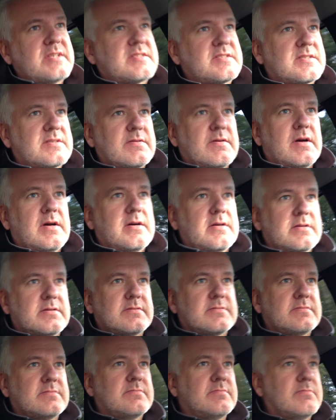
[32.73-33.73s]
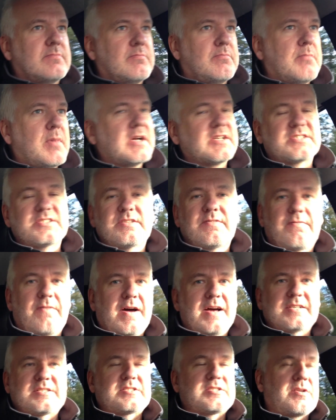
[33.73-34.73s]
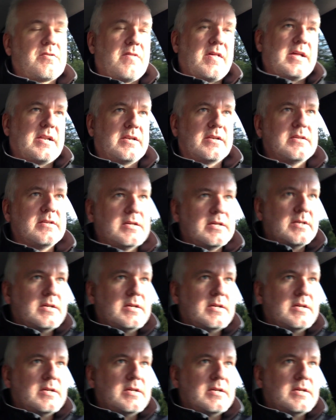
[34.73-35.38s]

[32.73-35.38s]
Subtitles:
is much faster than